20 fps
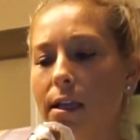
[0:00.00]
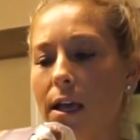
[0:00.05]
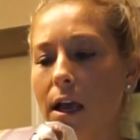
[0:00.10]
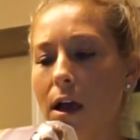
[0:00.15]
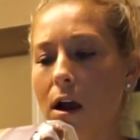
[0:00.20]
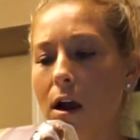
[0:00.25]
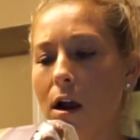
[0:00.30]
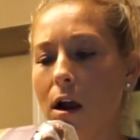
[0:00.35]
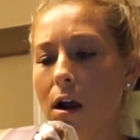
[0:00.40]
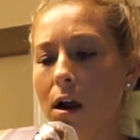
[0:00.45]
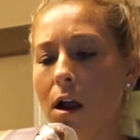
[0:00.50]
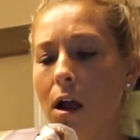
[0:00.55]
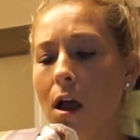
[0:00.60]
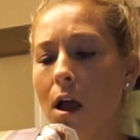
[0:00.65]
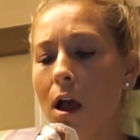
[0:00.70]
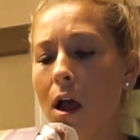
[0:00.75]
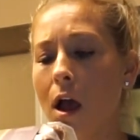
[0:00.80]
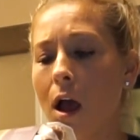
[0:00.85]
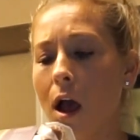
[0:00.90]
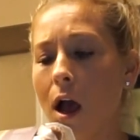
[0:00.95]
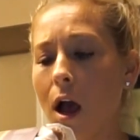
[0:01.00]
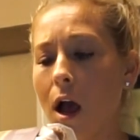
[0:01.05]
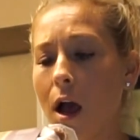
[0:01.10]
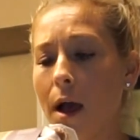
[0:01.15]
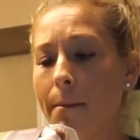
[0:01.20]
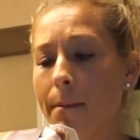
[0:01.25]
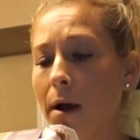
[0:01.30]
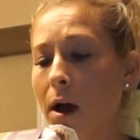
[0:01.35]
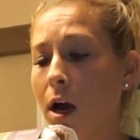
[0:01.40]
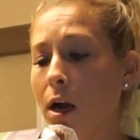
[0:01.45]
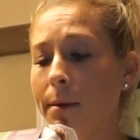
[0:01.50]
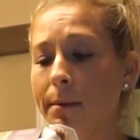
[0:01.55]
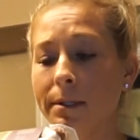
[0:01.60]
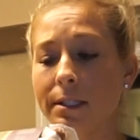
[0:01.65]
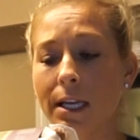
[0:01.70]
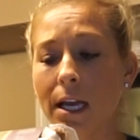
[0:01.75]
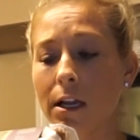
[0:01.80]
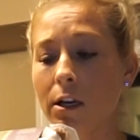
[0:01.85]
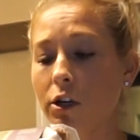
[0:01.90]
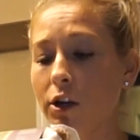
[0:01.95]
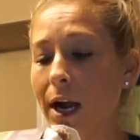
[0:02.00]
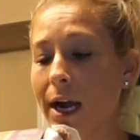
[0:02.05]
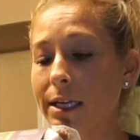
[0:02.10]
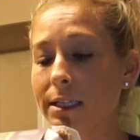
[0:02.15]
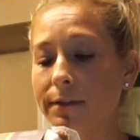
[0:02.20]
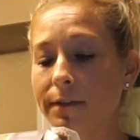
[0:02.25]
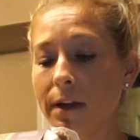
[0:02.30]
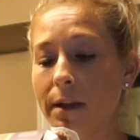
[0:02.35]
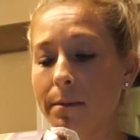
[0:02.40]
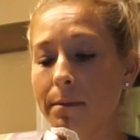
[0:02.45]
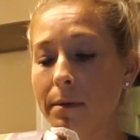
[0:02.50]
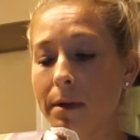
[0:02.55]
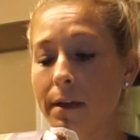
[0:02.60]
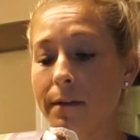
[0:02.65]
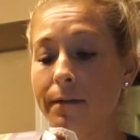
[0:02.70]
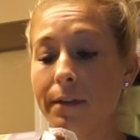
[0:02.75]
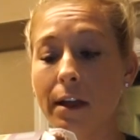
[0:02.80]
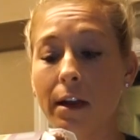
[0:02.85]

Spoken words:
They are 100% grass-fed beef.